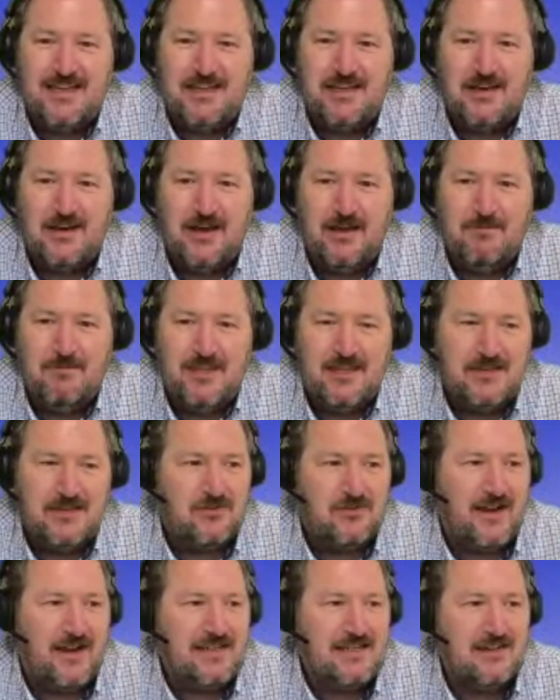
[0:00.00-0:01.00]
said, I'm the
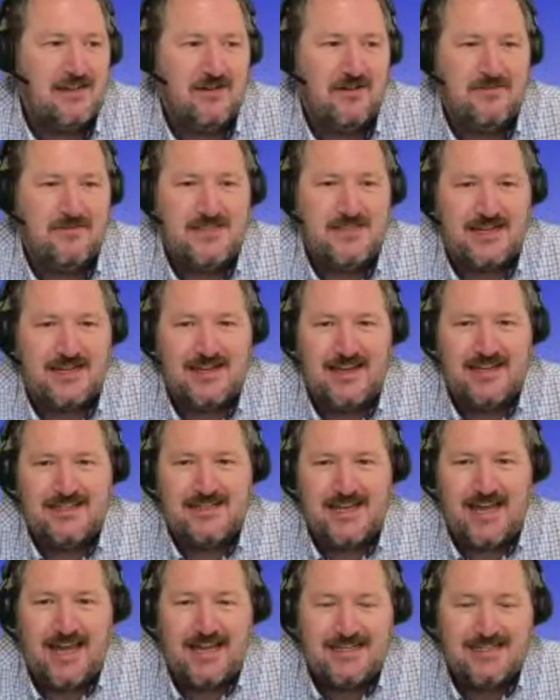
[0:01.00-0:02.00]
Director of Sector
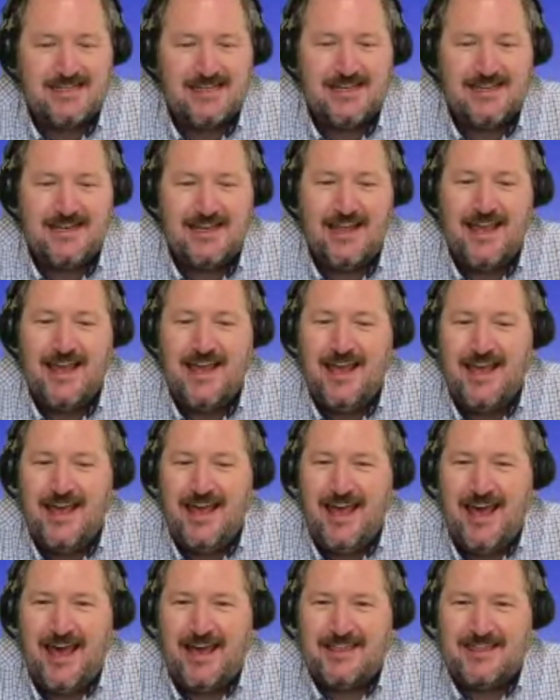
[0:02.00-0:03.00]
Education
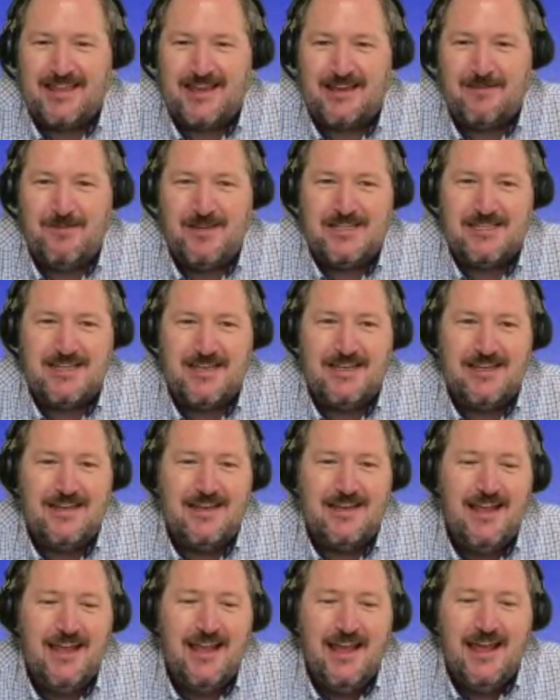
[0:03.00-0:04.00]
at the
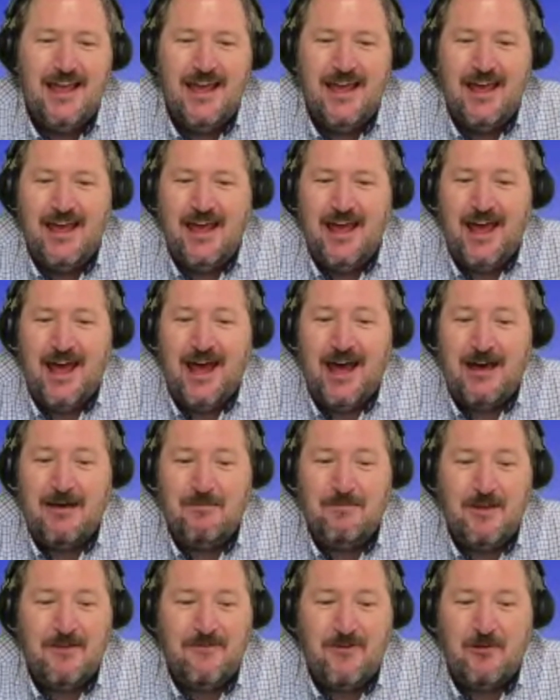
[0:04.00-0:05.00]
Commission.
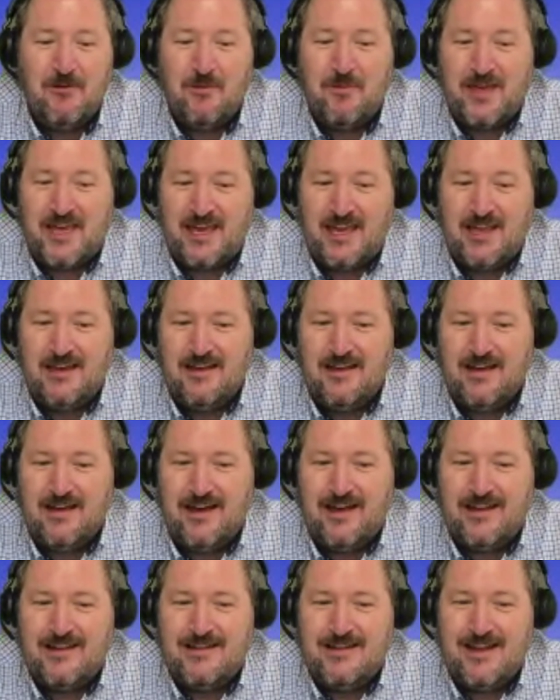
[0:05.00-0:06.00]
Before we begin,
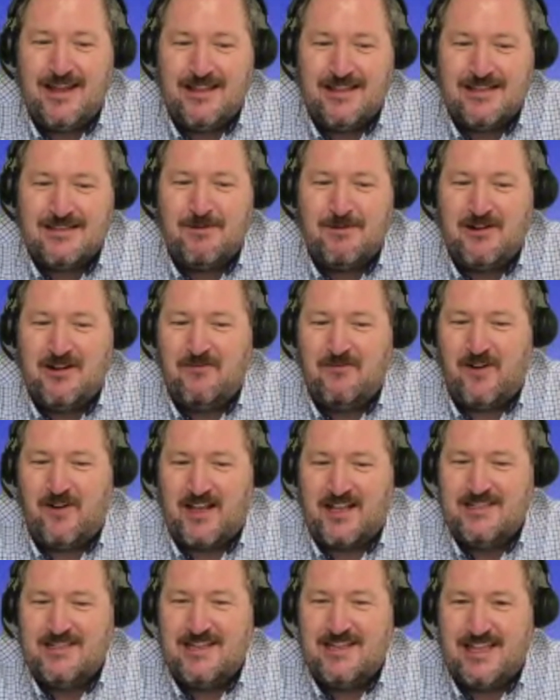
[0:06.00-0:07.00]
in a spirit of
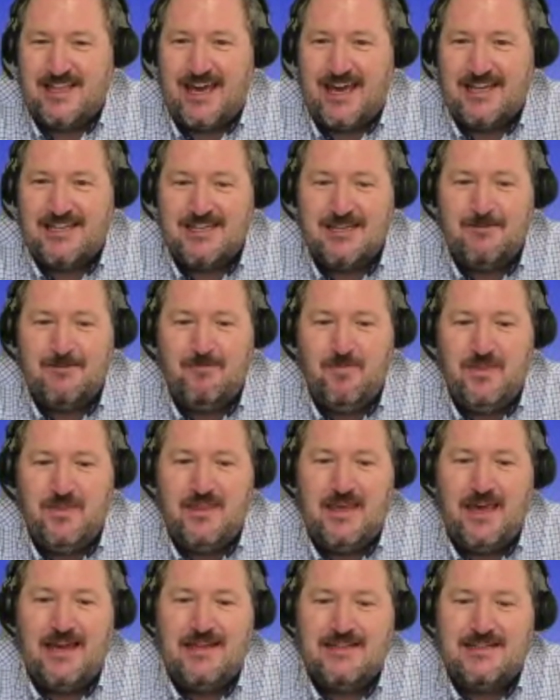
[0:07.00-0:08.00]
reconciliation,
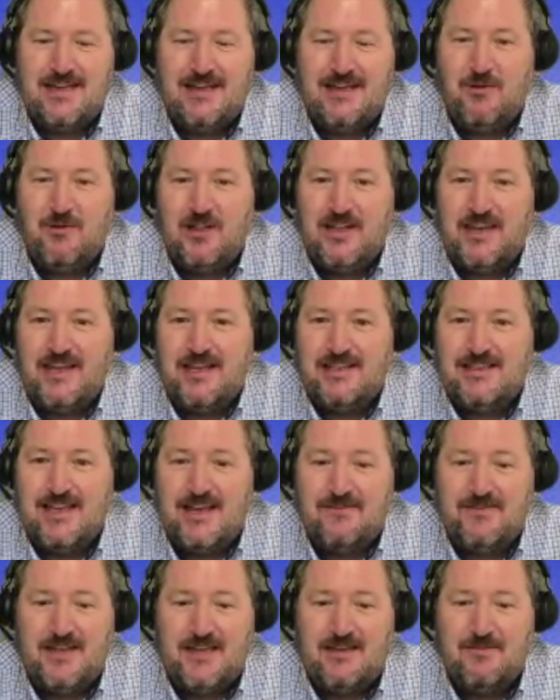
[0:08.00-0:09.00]
the Aged Care Quality and
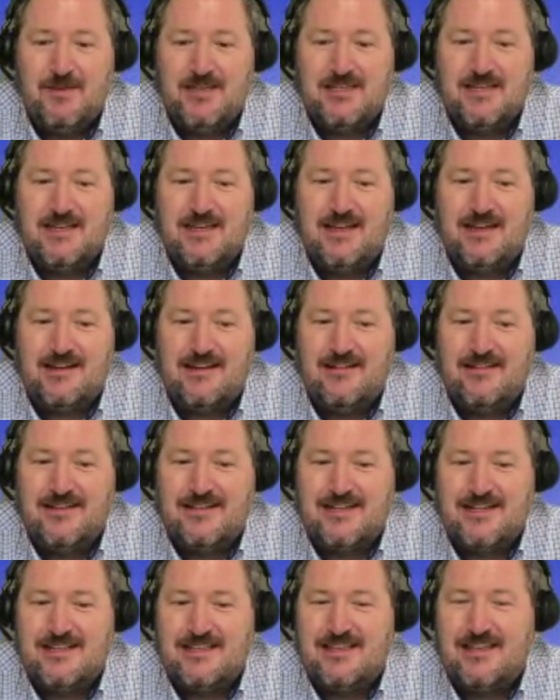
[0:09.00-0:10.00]
Safety Commission
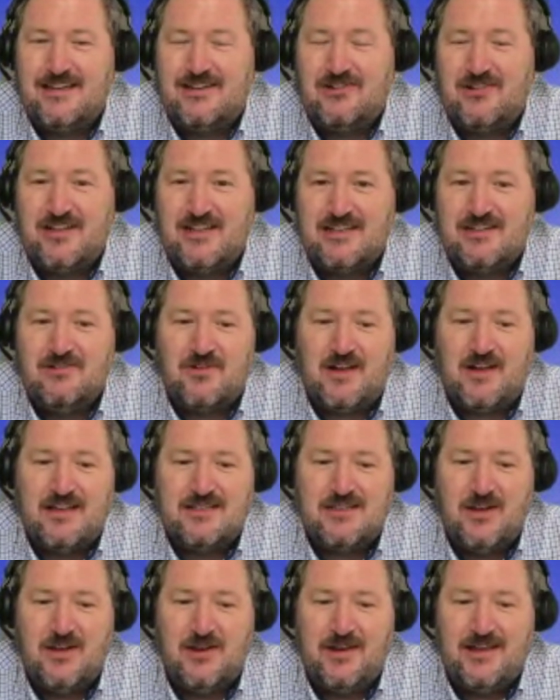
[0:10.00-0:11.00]
acknowledges the traditional
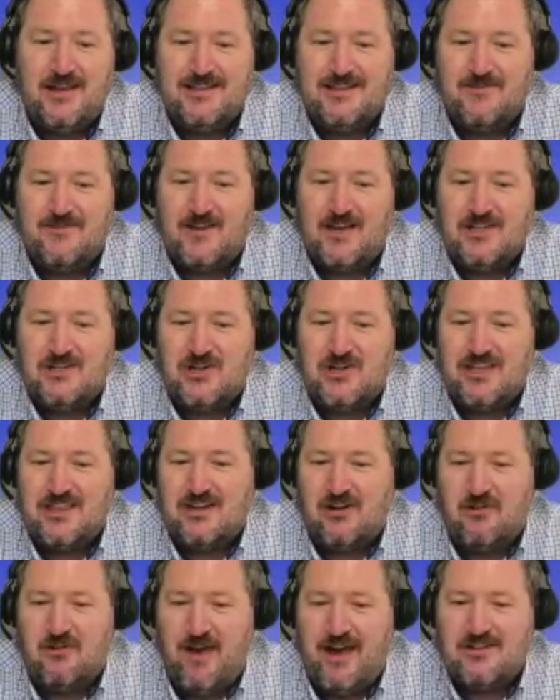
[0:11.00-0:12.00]
custodians of country
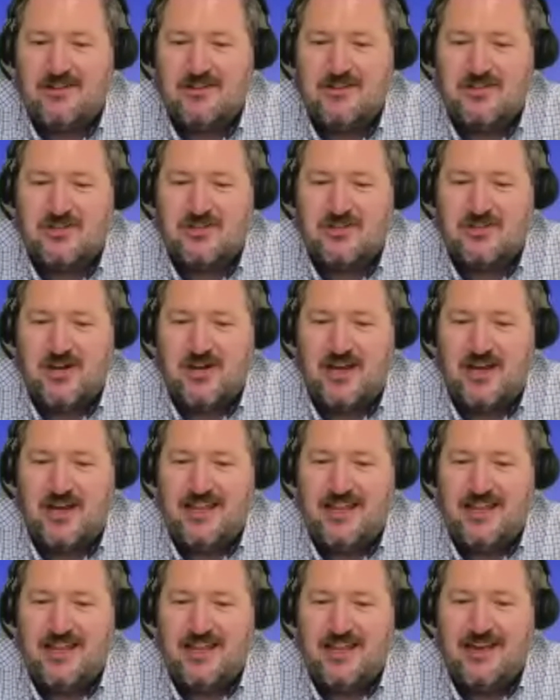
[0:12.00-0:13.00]
throughout
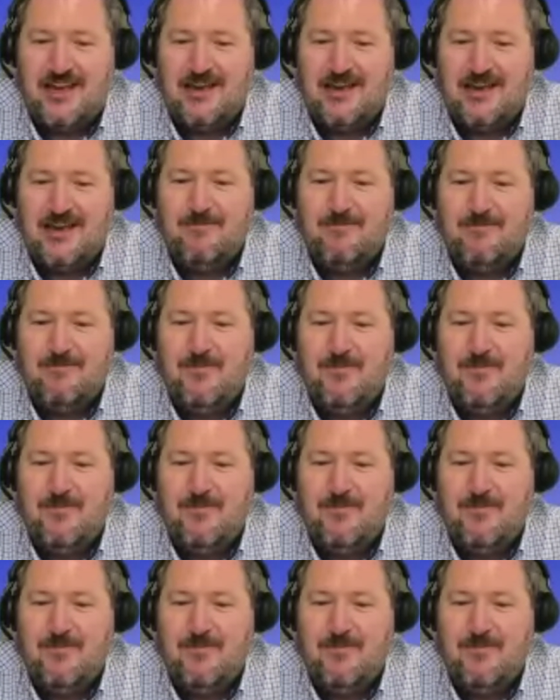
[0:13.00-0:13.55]
Australia